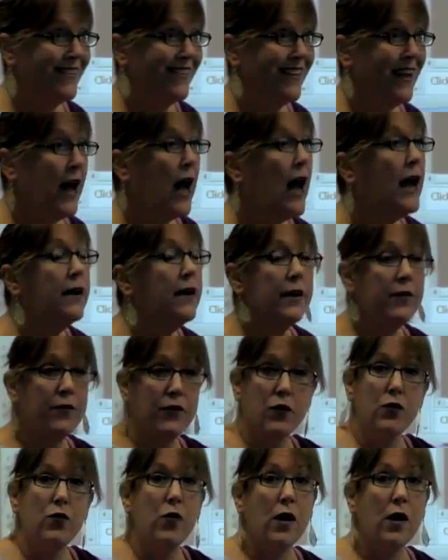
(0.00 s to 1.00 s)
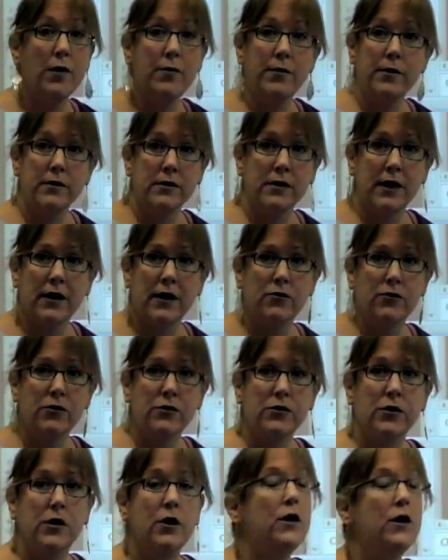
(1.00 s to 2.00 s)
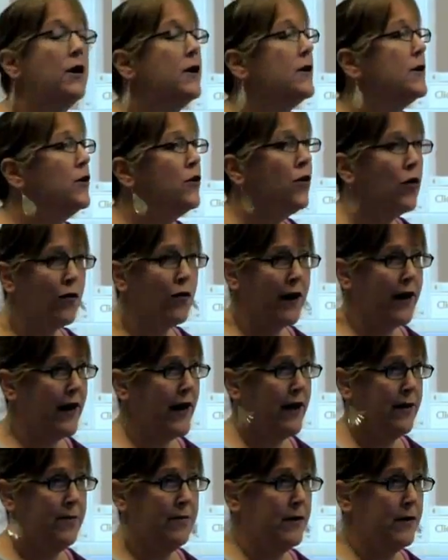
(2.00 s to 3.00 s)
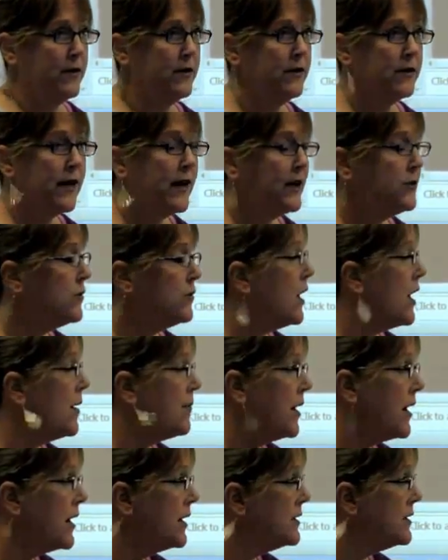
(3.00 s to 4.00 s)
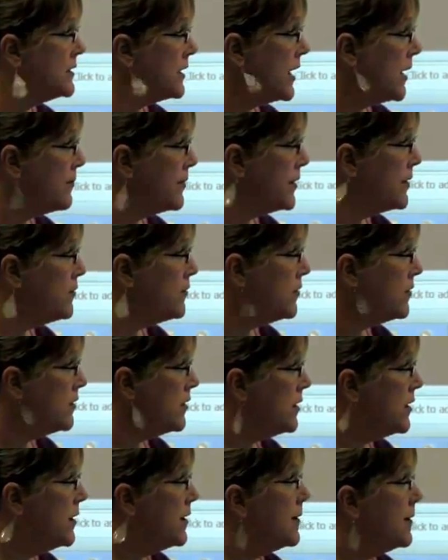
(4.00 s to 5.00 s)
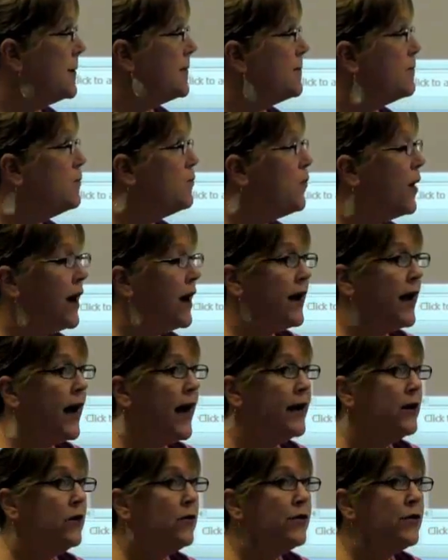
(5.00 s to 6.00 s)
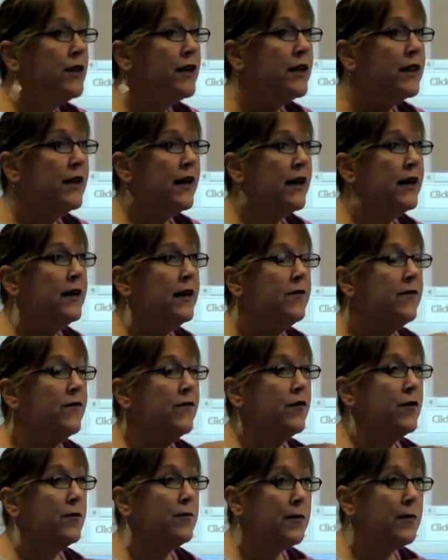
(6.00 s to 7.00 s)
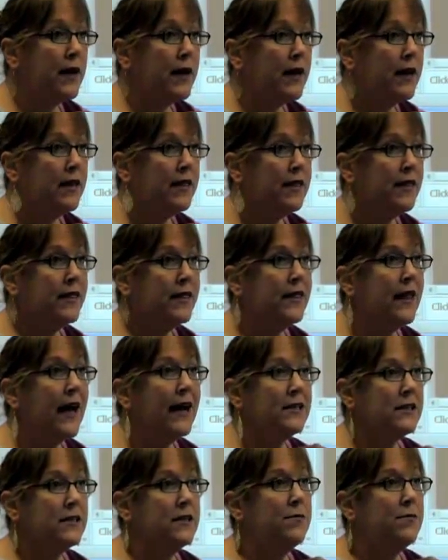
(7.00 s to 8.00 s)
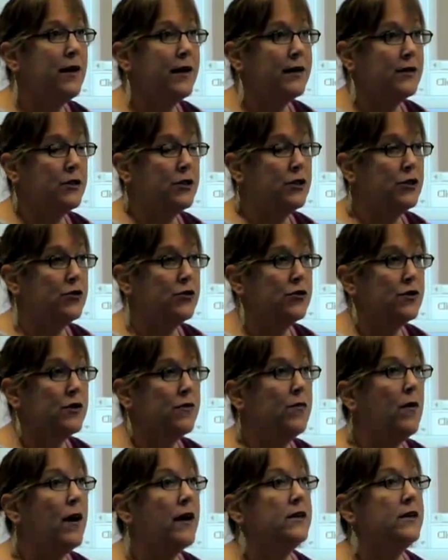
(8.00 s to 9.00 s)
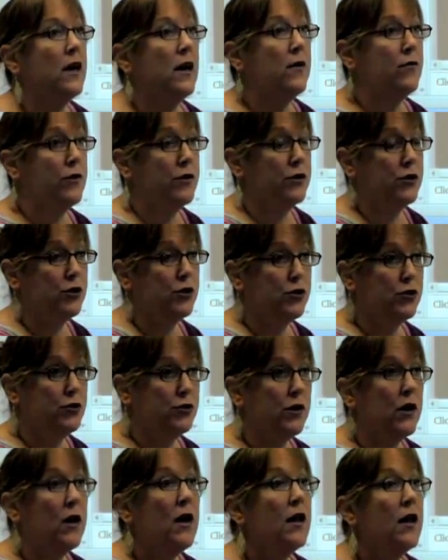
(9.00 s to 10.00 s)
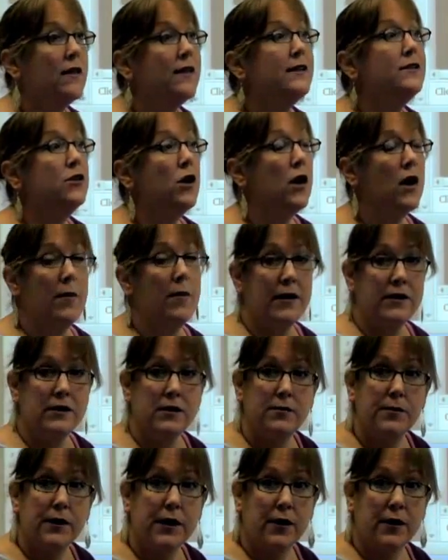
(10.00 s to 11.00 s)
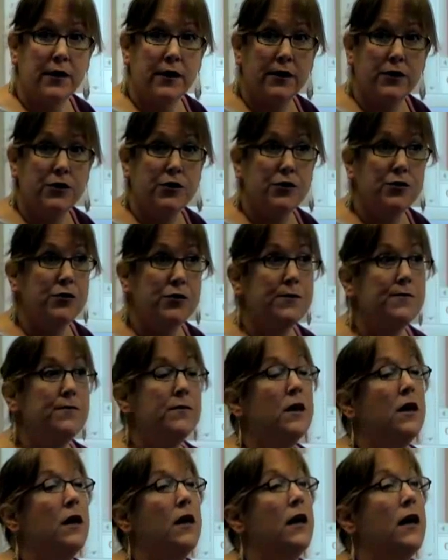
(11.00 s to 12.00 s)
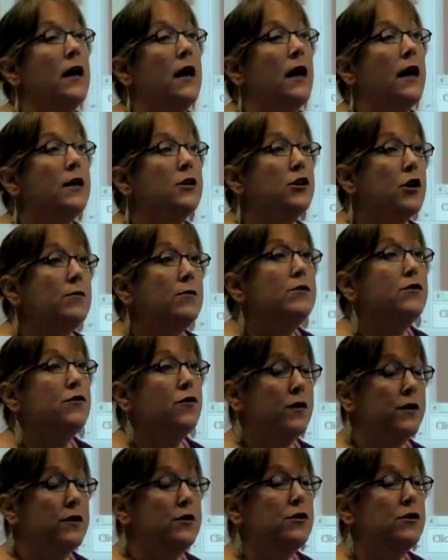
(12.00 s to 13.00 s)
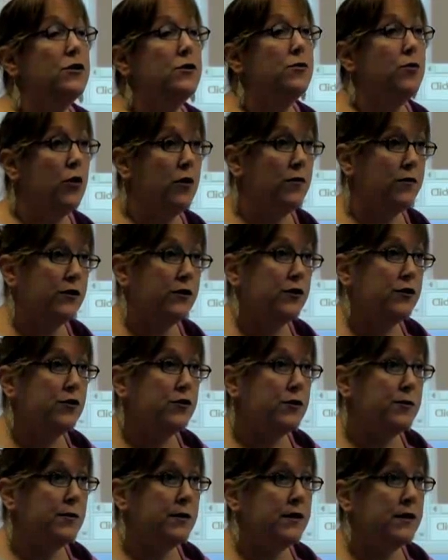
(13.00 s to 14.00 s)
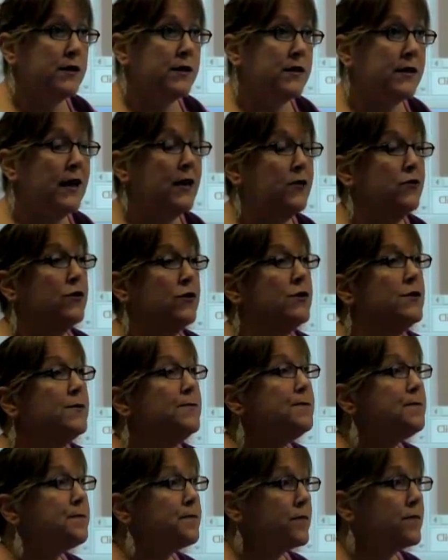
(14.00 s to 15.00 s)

And if you want to build schedules, you go right ahead and build a schedule. I'm not going to stop you. But I don't think that, for me, that's the best use of my time with a student. Let's talk about some bigger issues. In terms of where's the support for students building schedules.